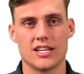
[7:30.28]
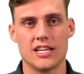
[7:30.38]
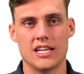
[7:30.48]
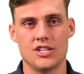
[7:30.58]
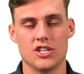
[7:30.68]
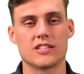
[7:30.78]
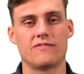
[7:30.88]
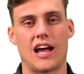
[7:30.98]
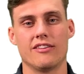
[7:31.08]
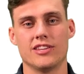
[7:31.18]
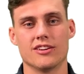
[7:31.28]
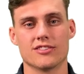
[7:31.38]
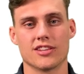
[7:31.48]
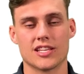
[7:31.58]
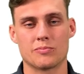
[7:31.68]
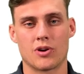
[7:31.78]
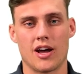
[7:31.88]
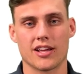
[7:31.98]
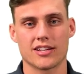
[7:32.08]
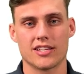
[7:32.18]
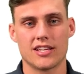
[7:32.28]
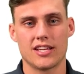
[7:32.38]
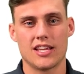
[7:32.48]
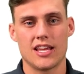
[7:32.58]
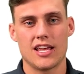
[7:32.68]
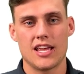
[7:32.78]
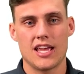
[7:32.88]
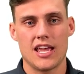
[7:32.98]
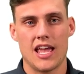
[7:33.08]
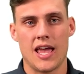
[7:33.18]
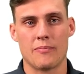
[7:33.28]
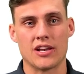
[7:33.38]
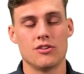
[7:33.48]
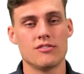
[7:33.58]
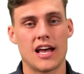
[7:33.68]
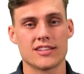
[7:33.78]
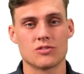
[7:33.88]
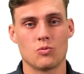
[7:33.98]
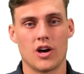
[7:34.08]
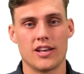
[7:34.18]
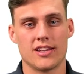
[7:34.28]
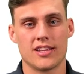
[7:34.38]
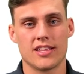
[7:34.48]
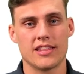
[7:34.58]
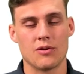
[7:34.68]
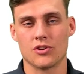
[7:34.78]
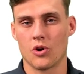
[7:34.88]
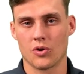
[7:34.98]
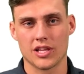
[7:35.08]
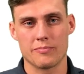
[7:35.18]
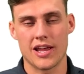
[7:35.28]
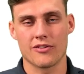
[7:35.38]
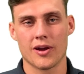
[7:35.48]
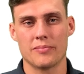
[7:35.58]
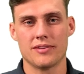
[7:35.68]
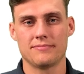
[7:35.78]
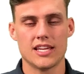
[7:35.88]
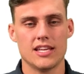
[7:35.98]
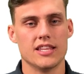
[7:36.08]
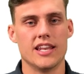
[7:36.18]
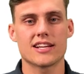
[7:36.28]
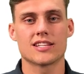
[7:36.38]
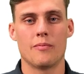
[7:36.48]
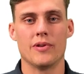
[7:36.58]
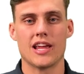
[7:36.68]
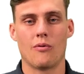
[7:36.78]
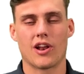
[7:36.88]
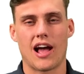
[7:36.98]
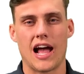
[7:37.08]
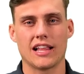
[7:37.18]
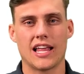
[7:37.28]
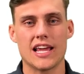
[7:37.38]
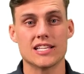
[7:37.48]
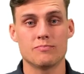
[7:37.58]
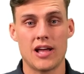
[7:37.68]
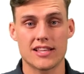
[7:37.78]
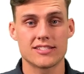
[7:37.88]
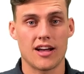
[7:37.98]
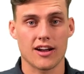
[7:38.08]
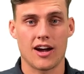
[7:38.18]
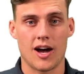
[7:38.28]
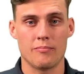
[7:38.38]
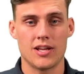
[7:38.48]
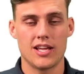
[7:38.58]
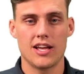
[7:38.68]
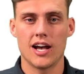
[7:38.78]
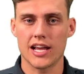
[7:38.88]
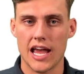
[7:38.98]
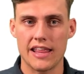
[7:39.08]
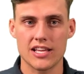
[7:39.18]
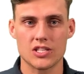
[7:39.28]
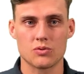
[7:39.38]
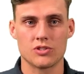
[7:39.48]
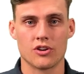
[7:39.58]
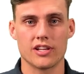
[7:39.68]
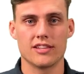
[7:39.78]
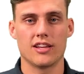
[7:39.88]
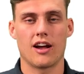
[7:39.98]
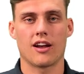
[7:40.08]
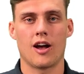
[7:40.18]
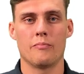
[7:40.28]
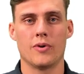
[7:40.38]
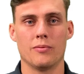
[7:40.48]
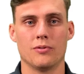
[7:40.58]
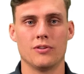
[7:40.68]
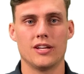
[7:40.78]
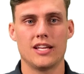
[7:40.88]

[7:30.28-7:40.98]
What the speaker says: in just 5 years on this product. And by 2001, they were totally bankrupt. The next company I want to highlight is Pets.com. Again, this is during the dot-com bubble.